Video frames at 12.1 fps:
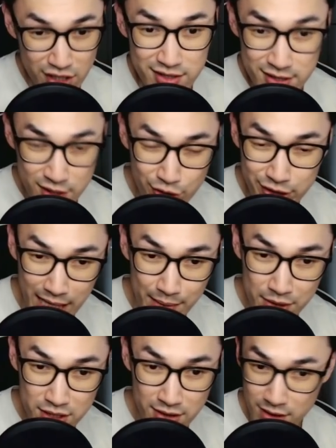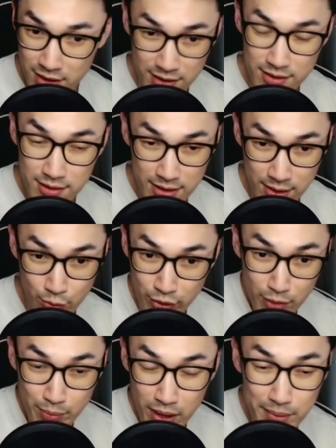0 damage. The real
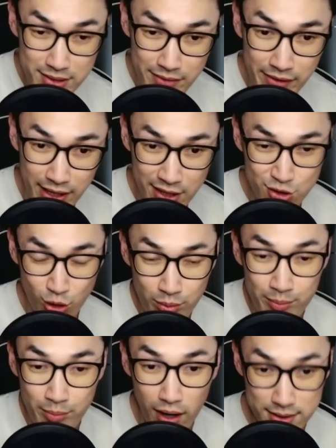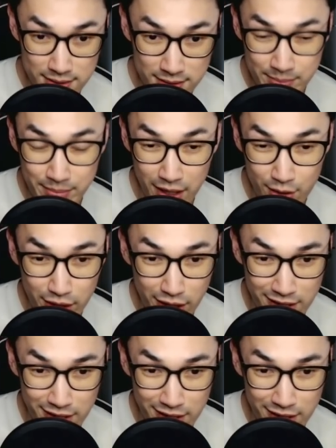purpose of it is to open boxes in Battle Royale.